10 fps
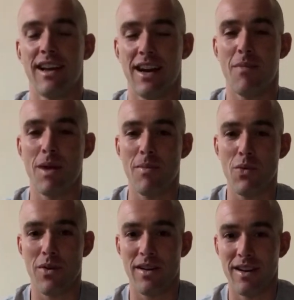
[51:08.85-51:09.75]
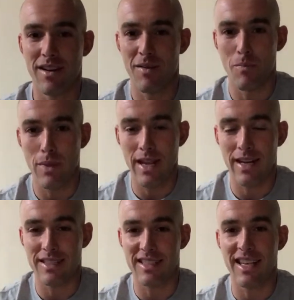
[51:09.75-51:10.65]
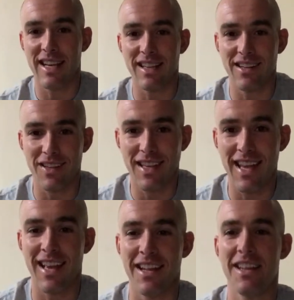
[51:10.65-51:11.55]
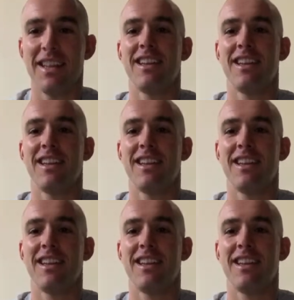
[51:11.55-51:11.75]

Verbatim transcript: and I remember being a skinny little kid